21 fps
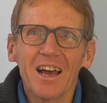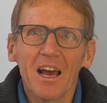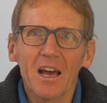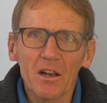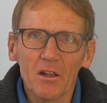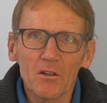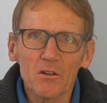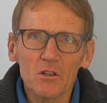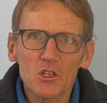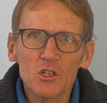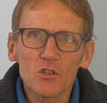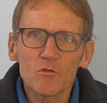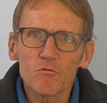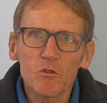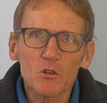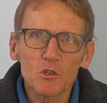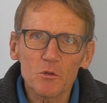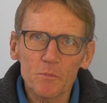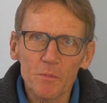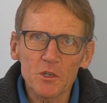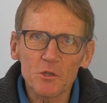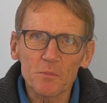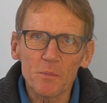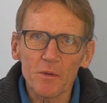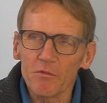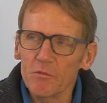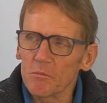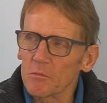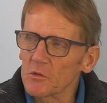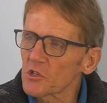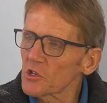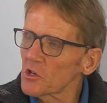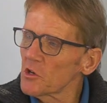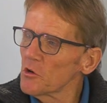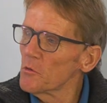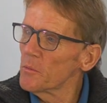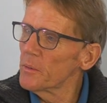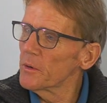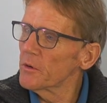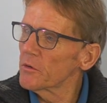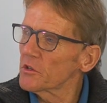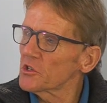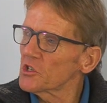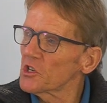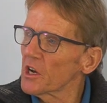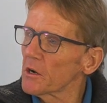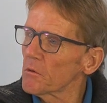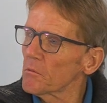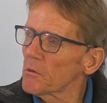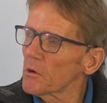Hello, this is Roger Bisbee from the Skill Builder channel.